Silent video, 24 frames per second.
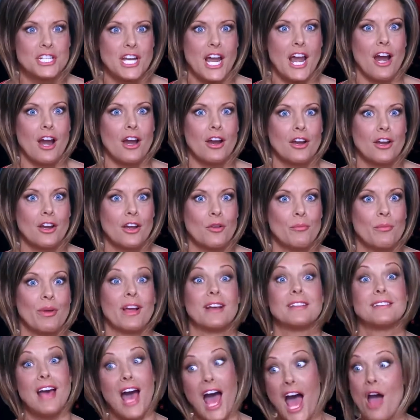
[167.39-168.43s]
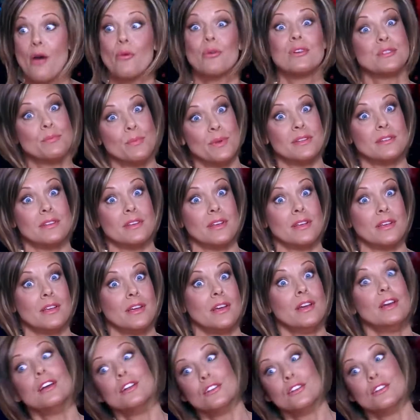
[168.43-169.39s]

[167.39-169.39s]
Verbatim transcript: chair because I was busy